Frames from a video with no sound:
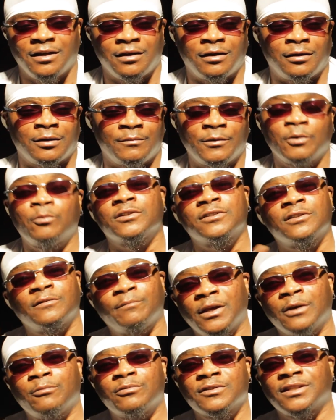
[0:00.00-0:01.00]
Um, it was a
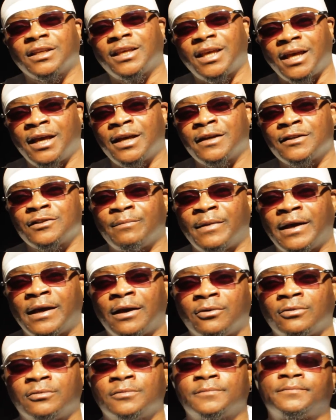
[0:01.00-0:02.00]
it was a cash
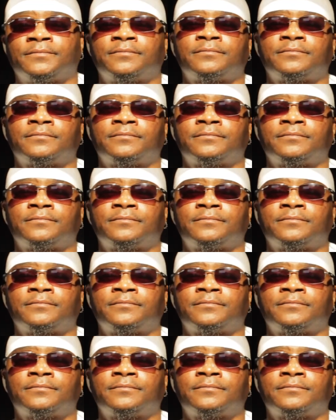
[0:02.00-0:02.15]
battle.